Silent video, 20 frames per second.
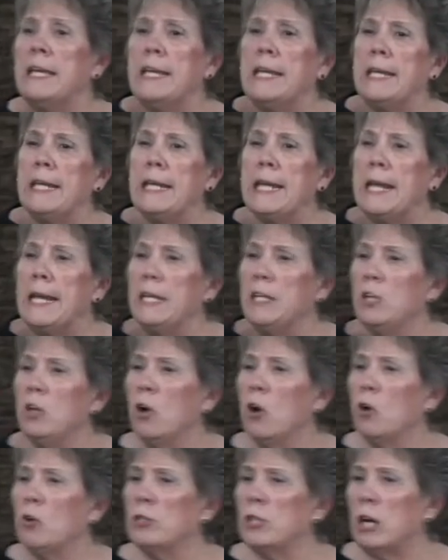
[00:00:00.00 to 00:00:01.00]
He
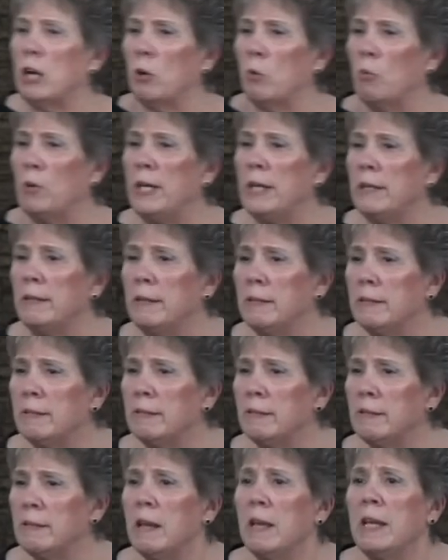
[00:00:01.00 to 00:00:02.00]
knows our
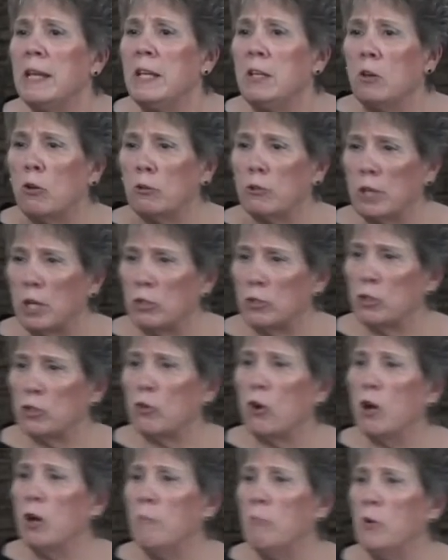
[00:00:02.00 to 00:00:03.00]
weaknesses, he knows our
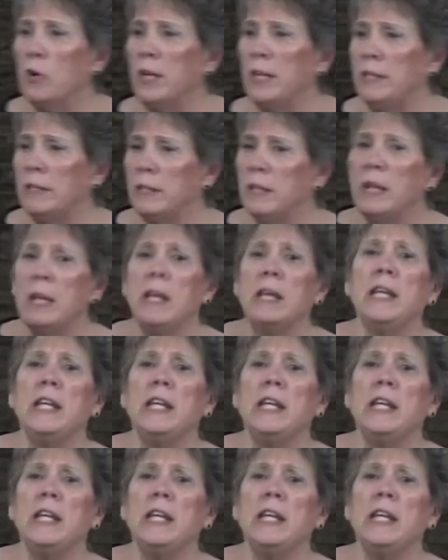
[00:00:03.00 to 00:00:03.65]
strong points,